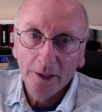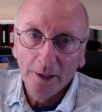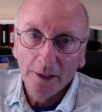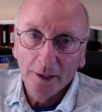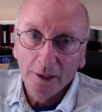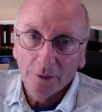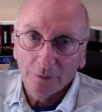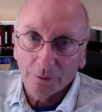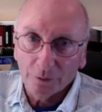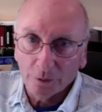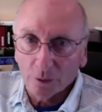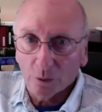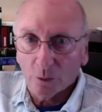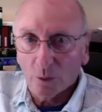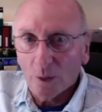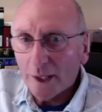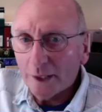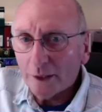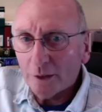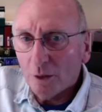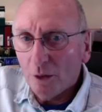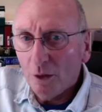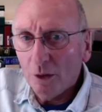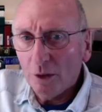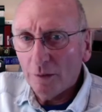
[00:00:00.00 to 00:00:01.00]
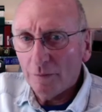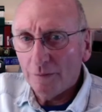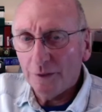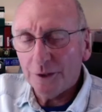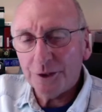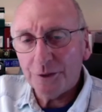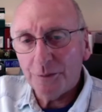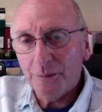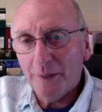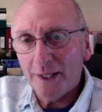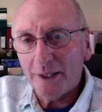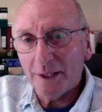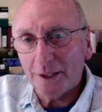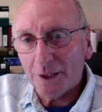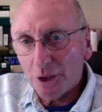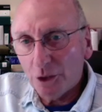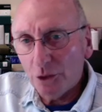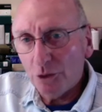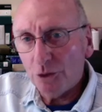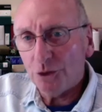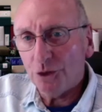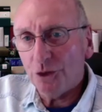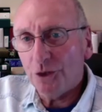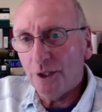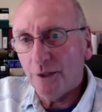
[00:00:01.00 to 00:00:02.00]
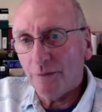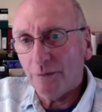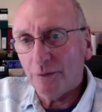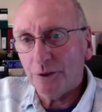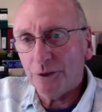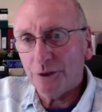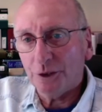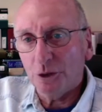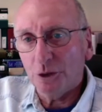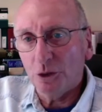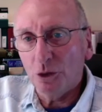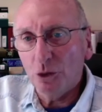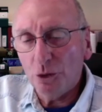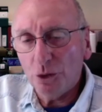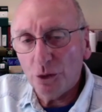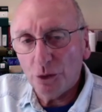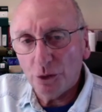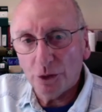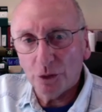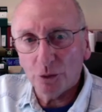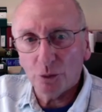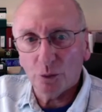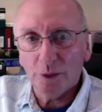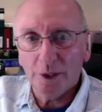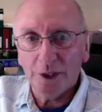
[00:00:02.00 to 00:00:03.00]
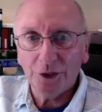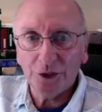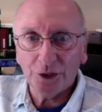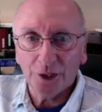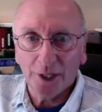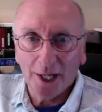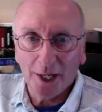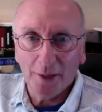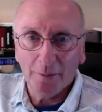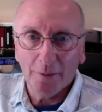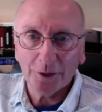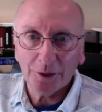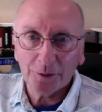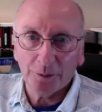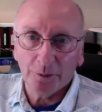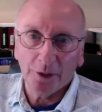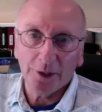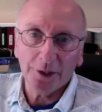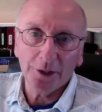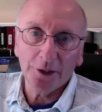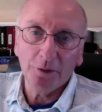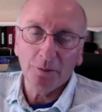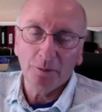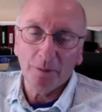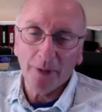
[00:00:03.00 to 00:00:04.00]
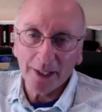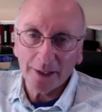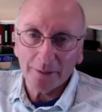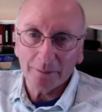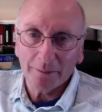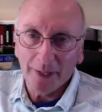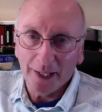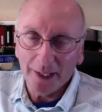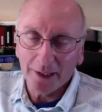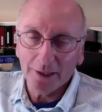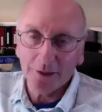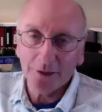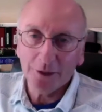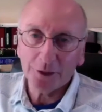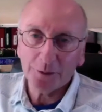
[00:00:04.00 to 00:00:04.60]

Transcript: For a writer, all of this made a huge difference in who you could reach and how much money you might make in this